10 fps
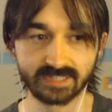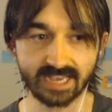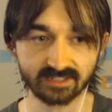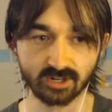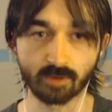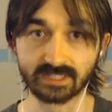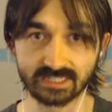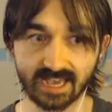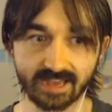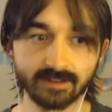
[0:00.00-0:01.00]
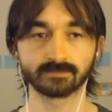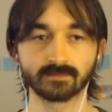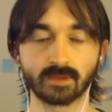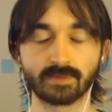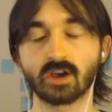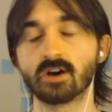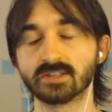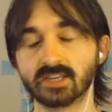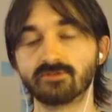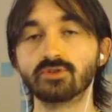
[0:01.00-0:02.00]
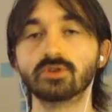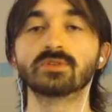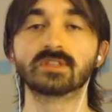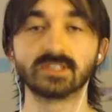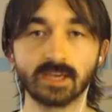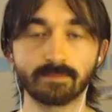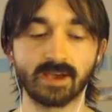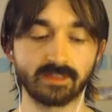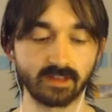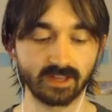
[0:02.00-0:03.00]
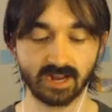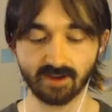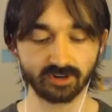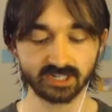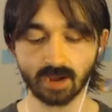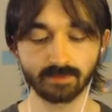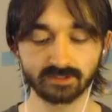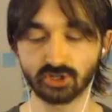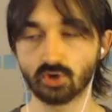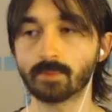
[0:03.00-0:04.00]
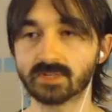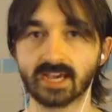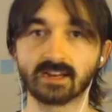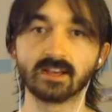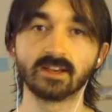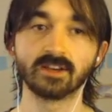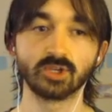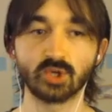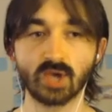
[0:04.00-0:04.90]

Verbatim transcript: Desktop instead, because if you use the zip method, then every time there's a new update, you